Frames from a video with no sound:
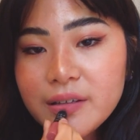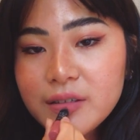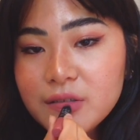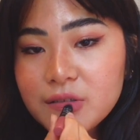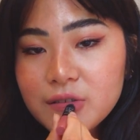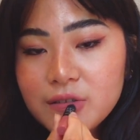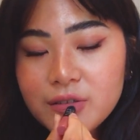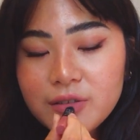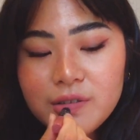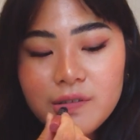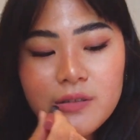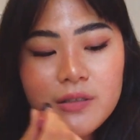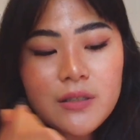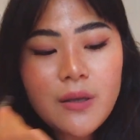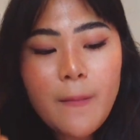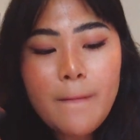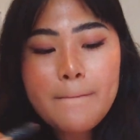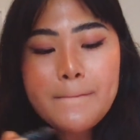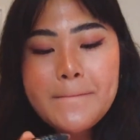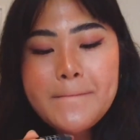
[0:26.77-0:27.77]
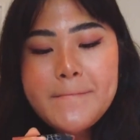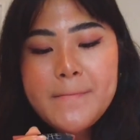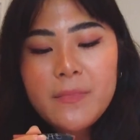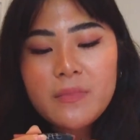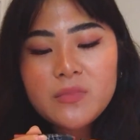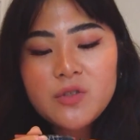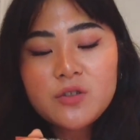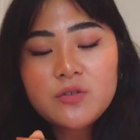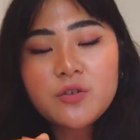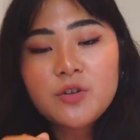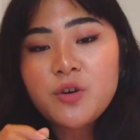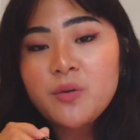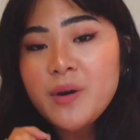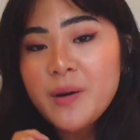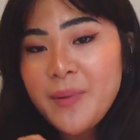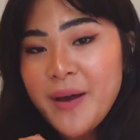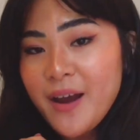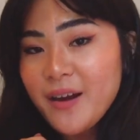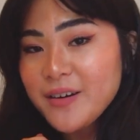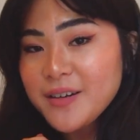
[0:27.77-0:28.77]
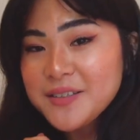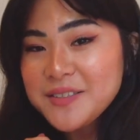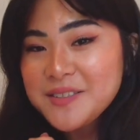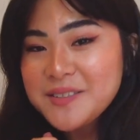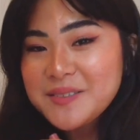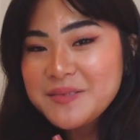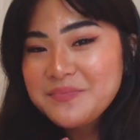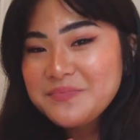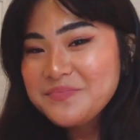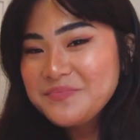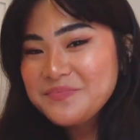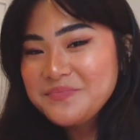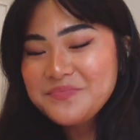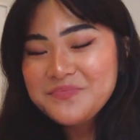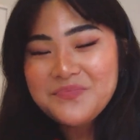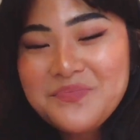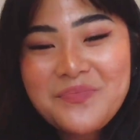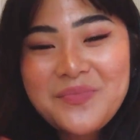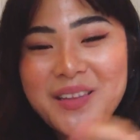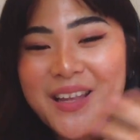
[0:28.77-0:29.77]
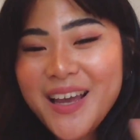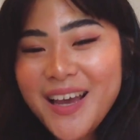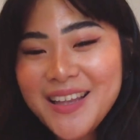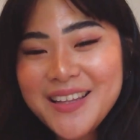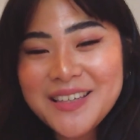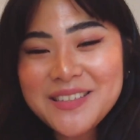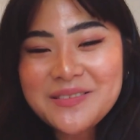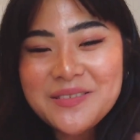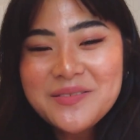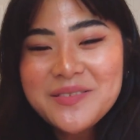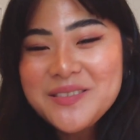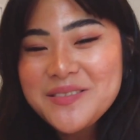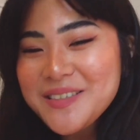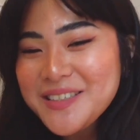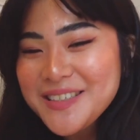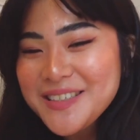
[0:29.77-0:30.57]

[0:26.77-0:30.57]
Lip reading: excuse to talk about Paris, and that's what we're doing